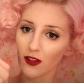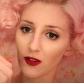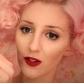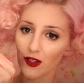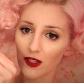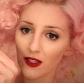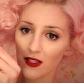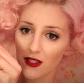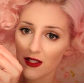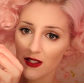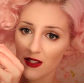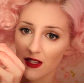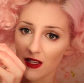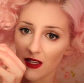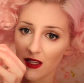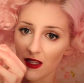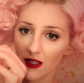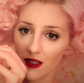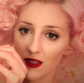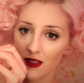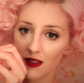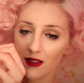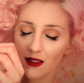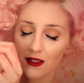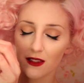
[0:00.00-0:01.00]
you can
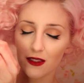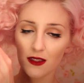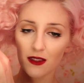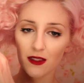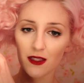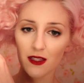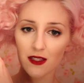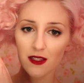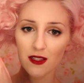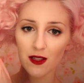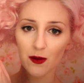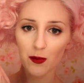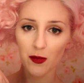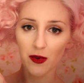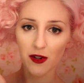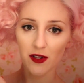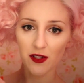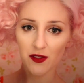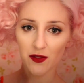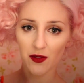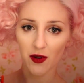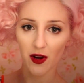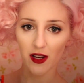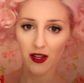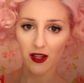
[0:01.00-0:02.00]
see the
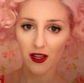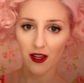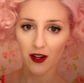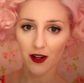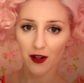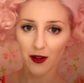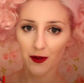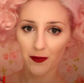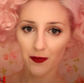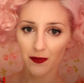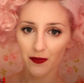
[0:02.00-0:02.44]
zippers right here.